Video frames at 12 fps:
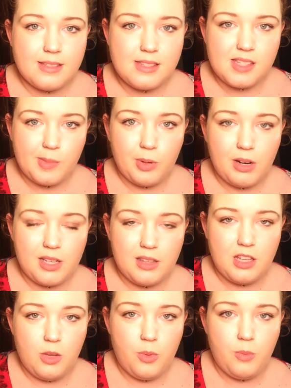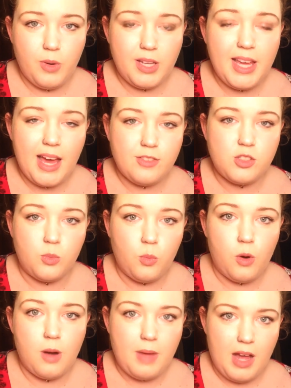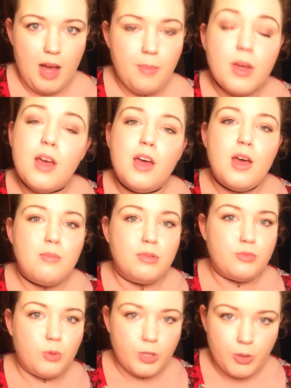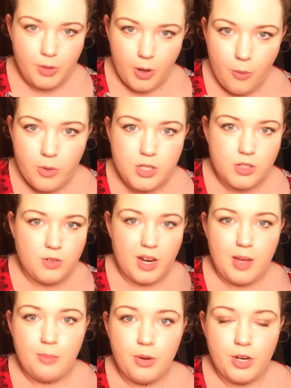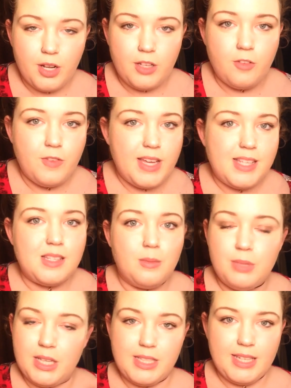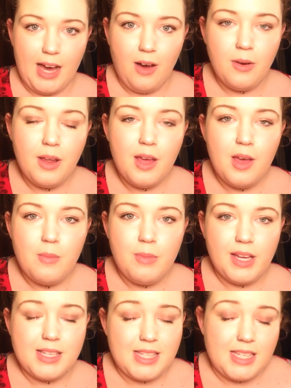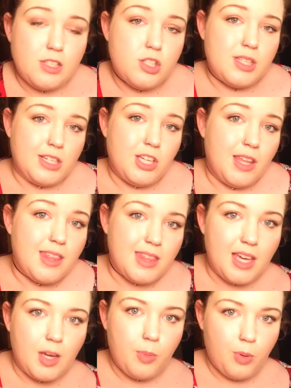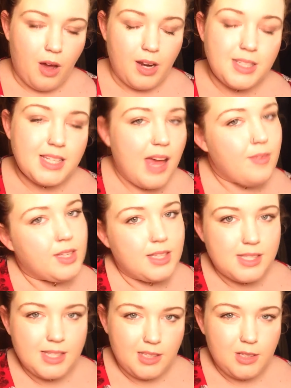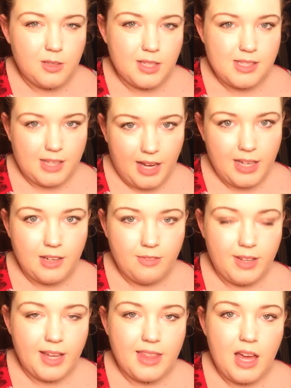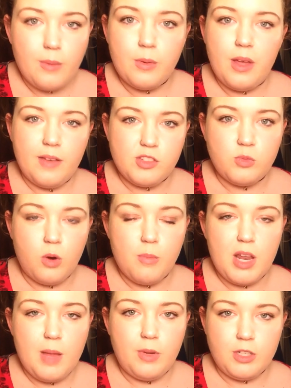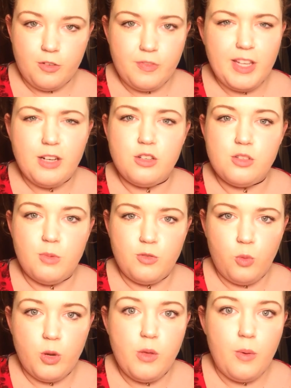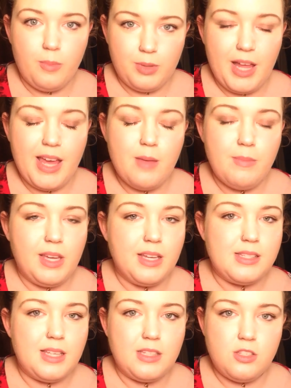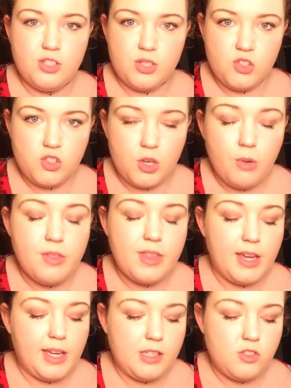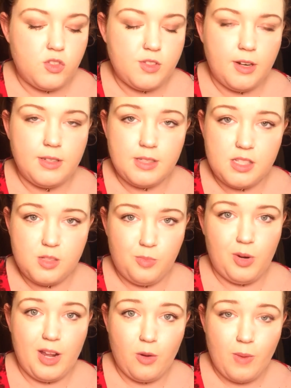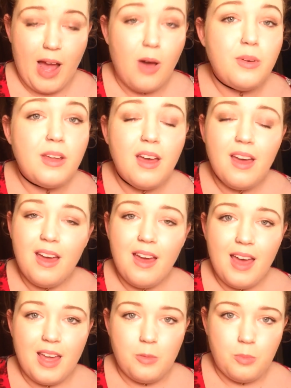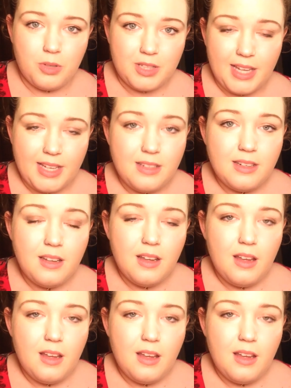this is a product that you would really have to warm up before you go to try and put it on your face and blend it out, because it is such a thick product. I have a concealer that's kind of like that, where you have to warm it up on your fingers before you apply it because it's just so thick, it's just hard to spread around and blend.